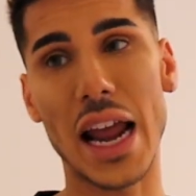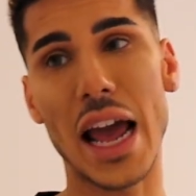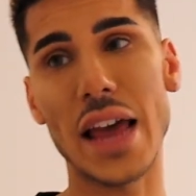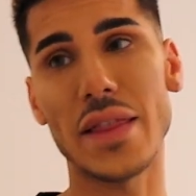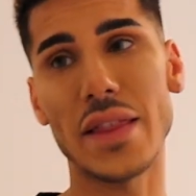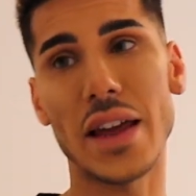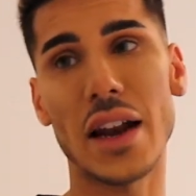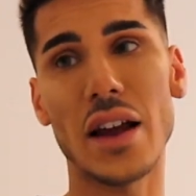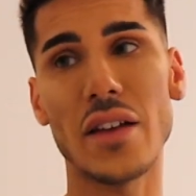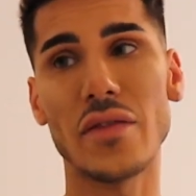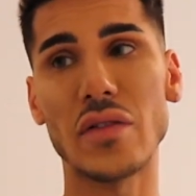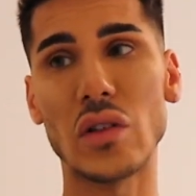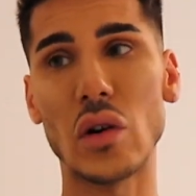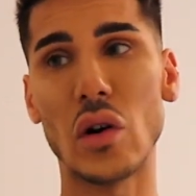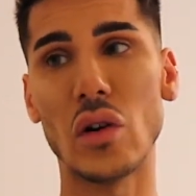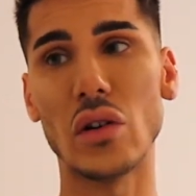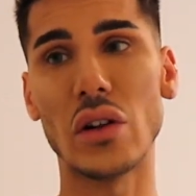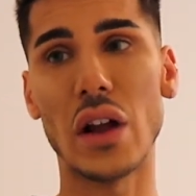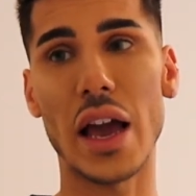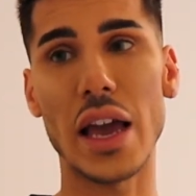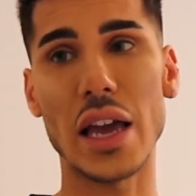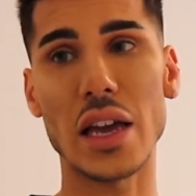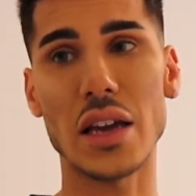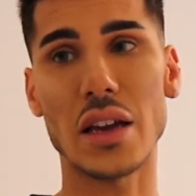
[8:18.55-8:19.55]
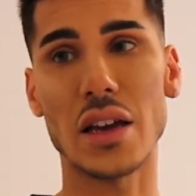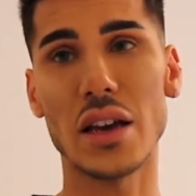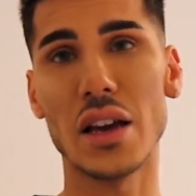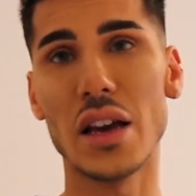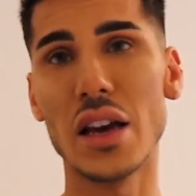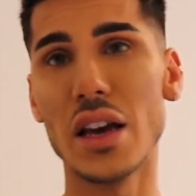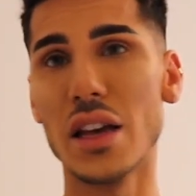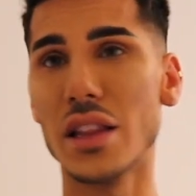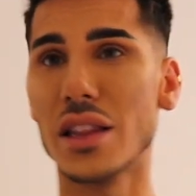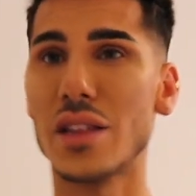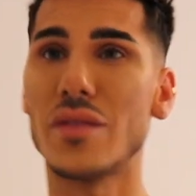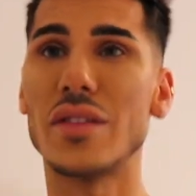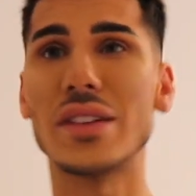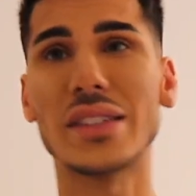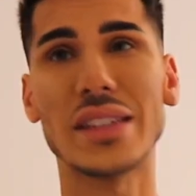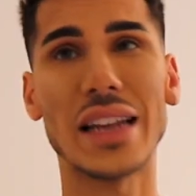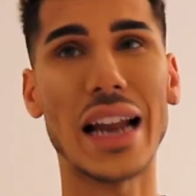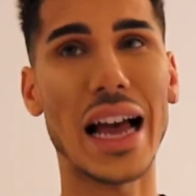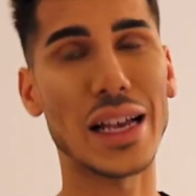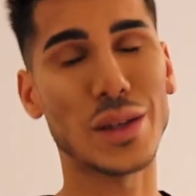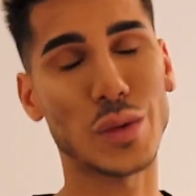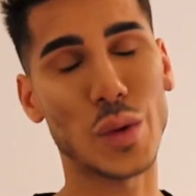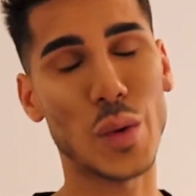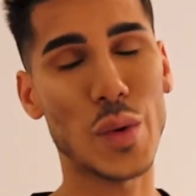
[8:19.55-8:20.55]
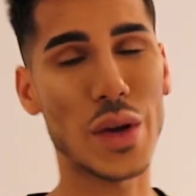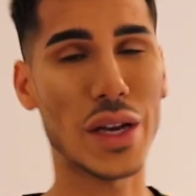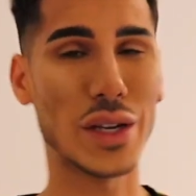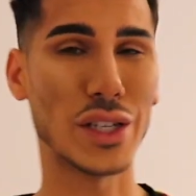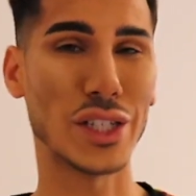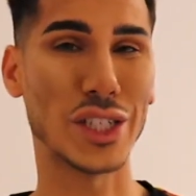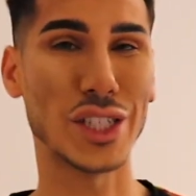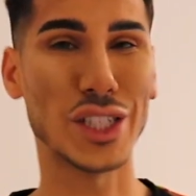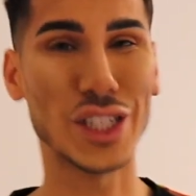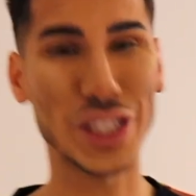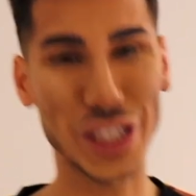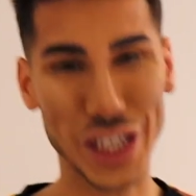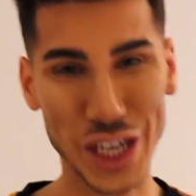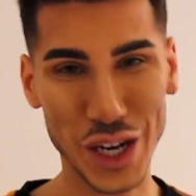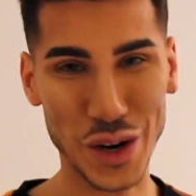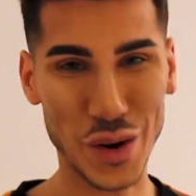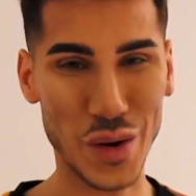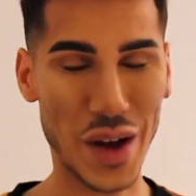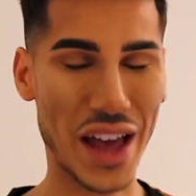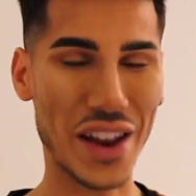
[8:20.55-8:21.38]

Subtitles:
and then I've got like the rest of the house where we can just chill